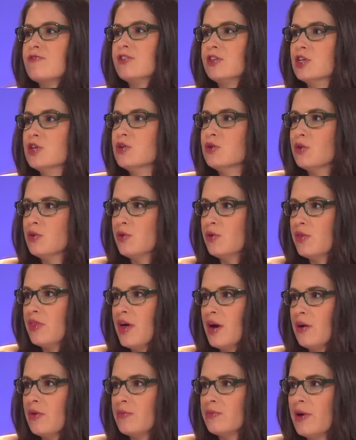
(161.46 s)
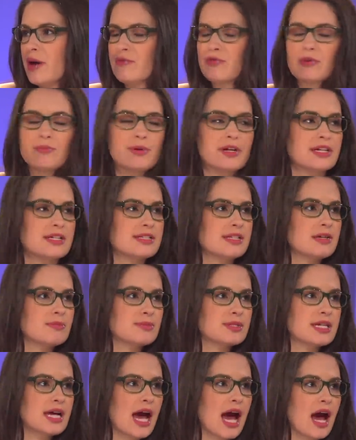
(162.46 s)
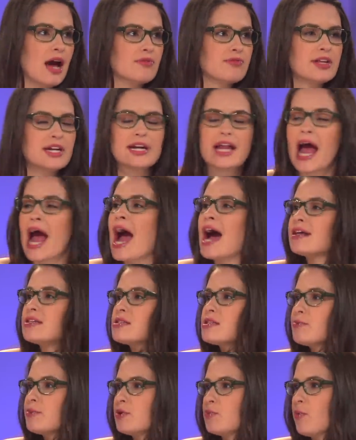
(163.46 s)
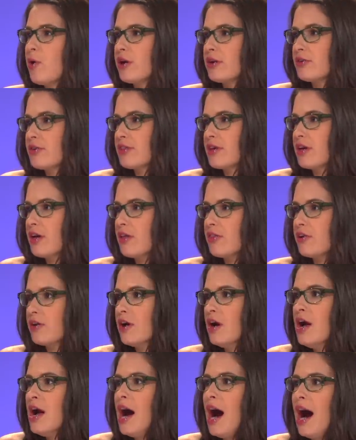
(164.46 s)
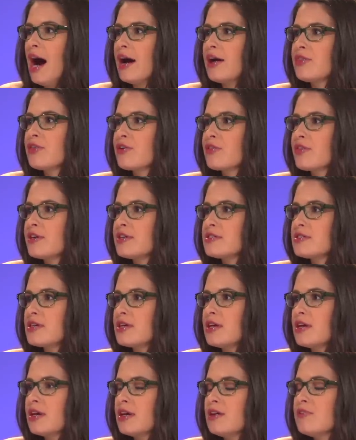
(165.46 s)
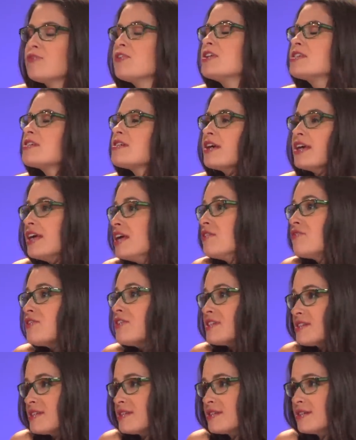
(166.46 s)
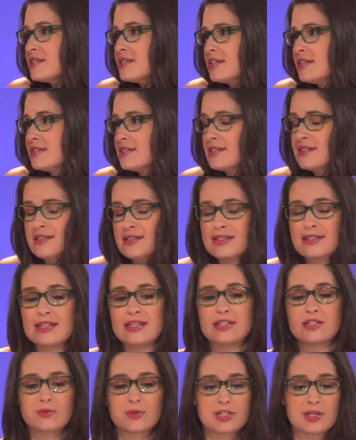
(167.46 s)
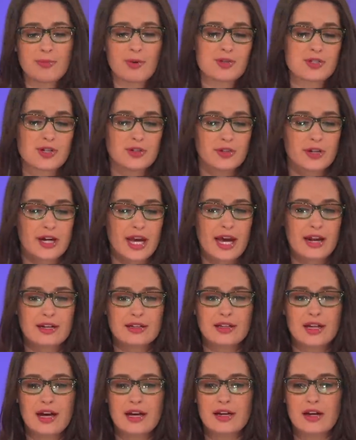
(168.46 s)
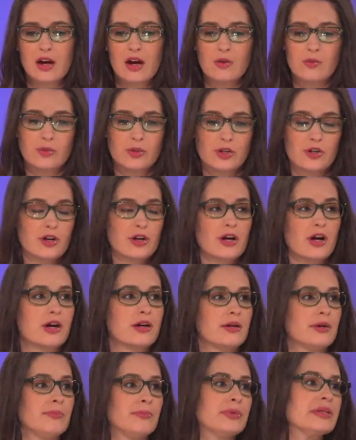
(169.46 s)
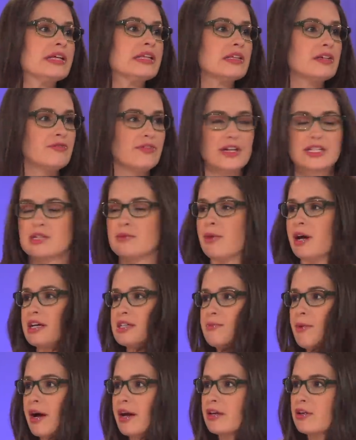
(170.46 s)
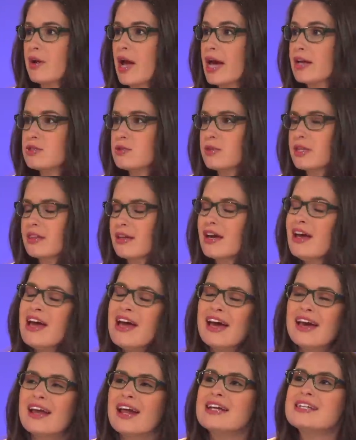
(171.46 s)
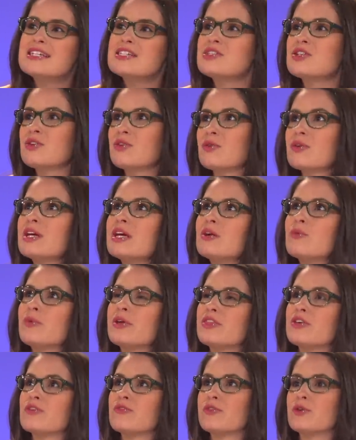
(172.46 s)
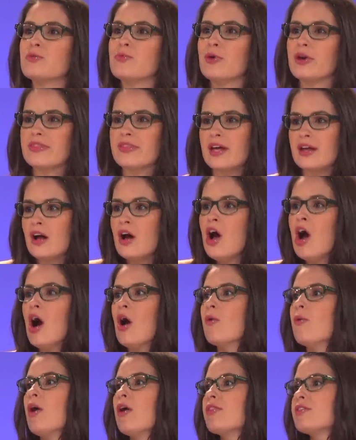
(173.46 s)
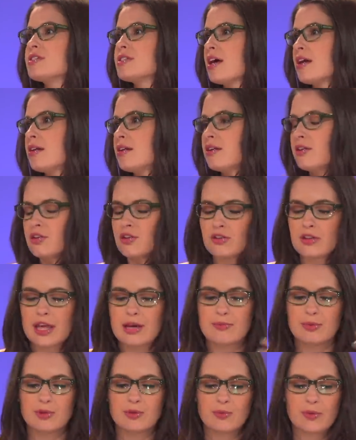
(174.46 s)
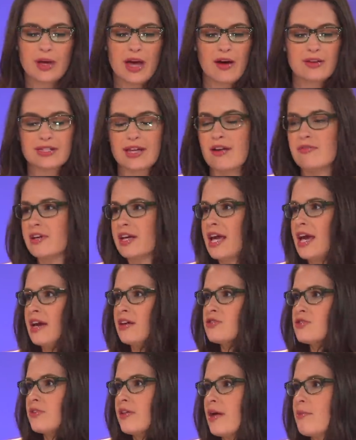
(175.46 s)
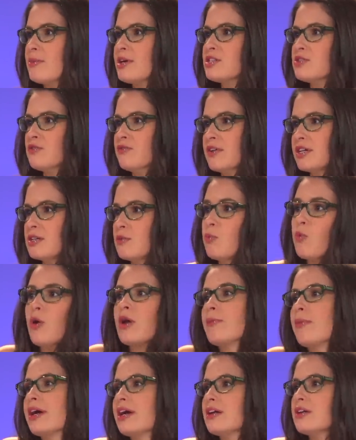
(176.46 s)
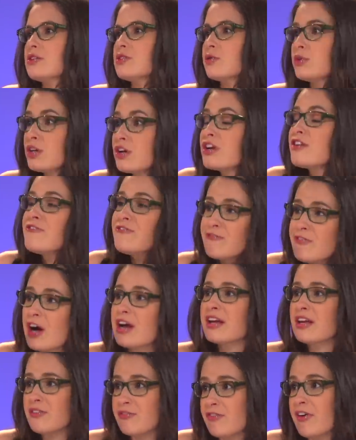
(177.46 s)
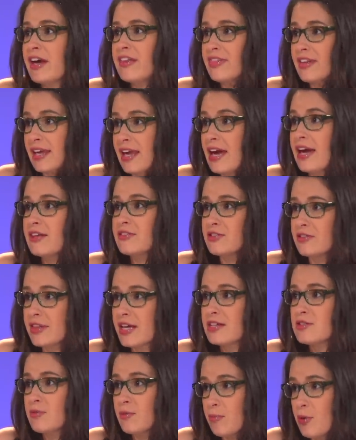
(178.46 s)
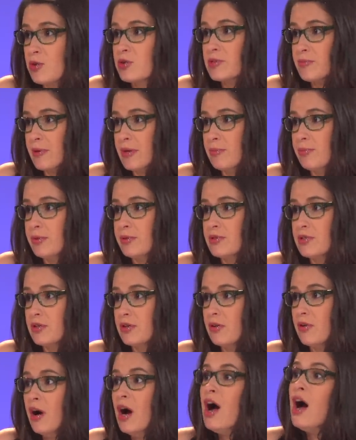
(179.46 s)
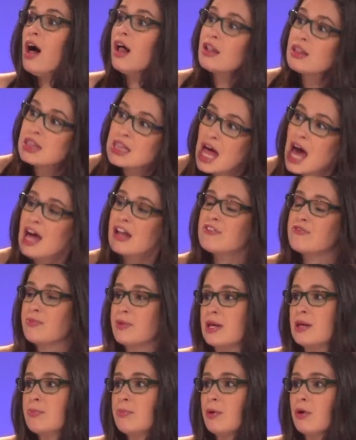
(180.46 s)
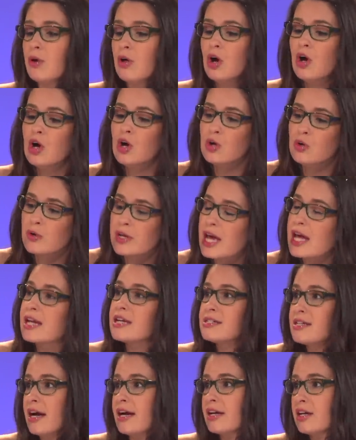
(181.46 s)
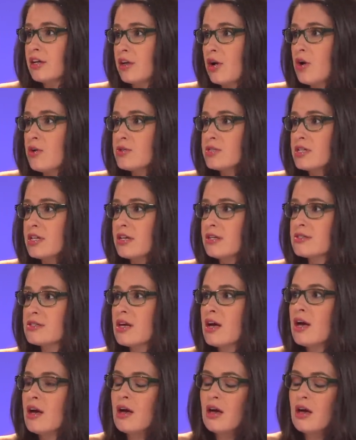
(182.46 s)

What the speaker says: view that everybody seems to have, that it has to be one or the other. Either this, if this is a disease, we're supposed to look at it like you're completely victimized by it, you can't do anything. And I disagree with your viewpoint that, oh, all of a sudden you're labeled as having cancer, that makes you a victim, what am I gonna do? You're gonna fucking fight the cancer. That's what most people do. A lot of people who get a diagnosis